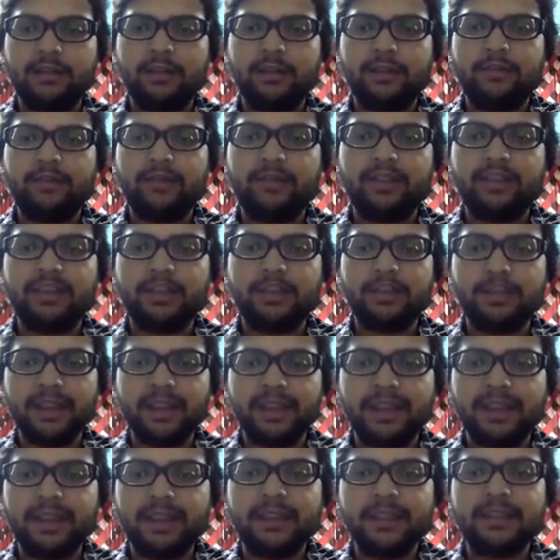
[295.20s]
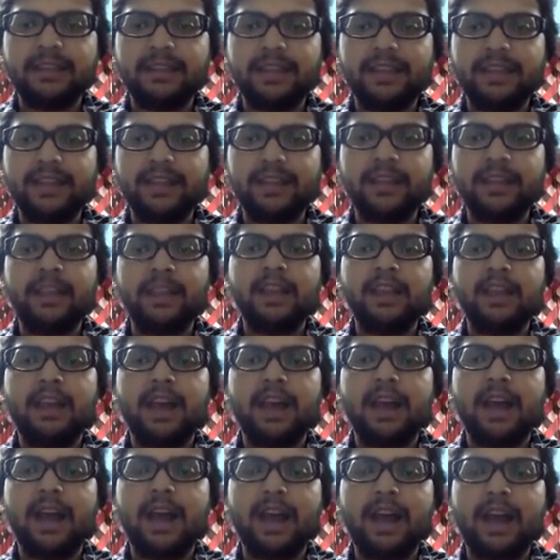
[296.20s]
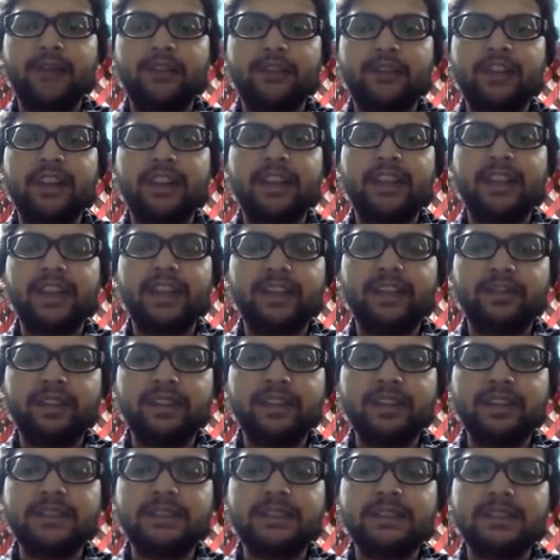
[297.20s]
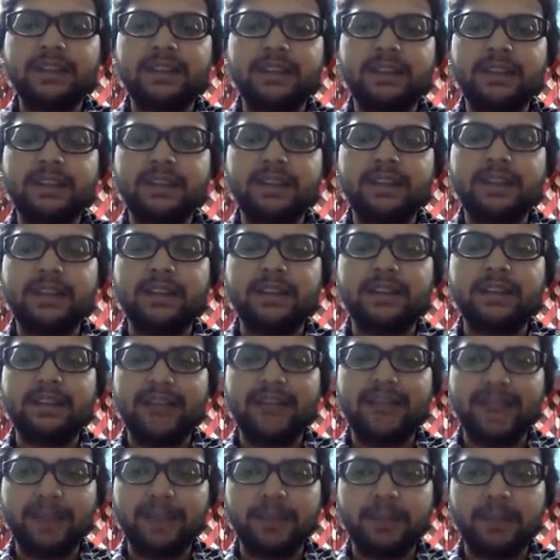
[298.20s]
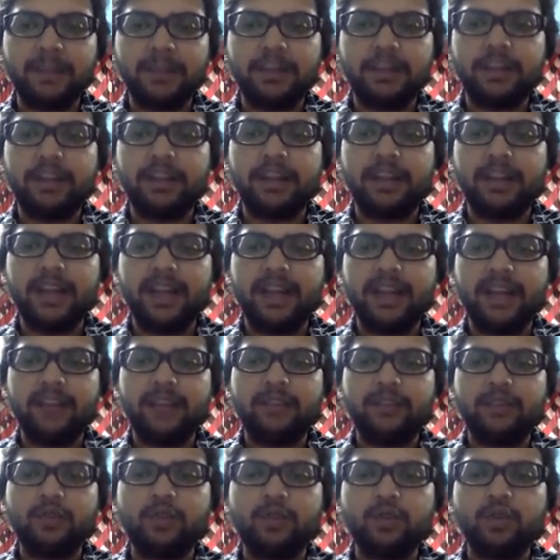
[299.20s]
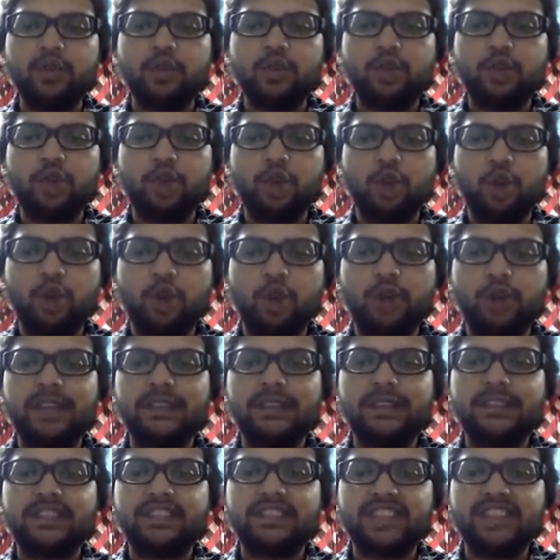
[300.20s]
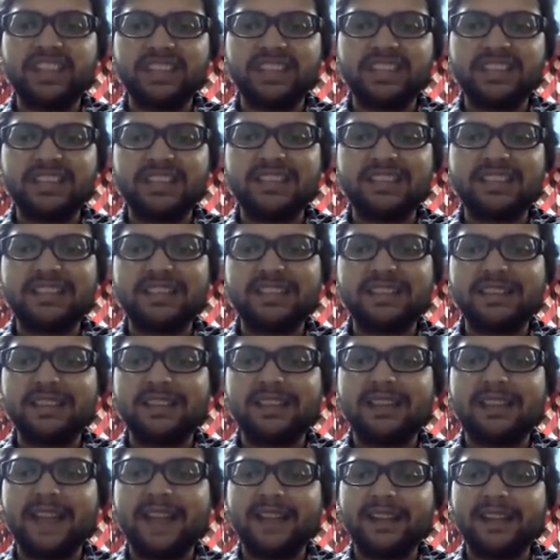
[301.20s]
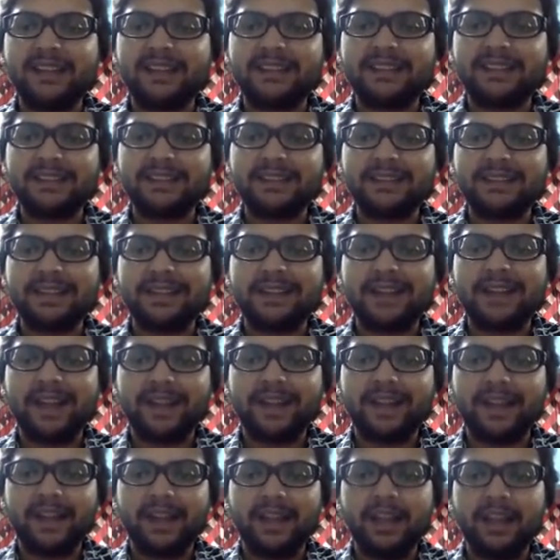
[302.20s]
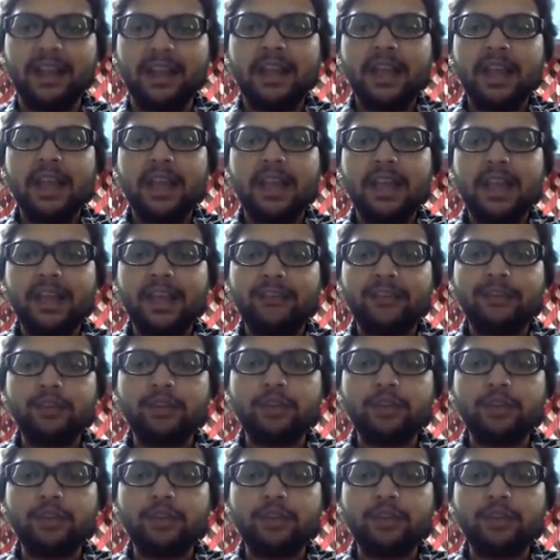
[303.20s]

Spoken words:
with me, then after every certain time period, I have to show changes in that existing idea. I have to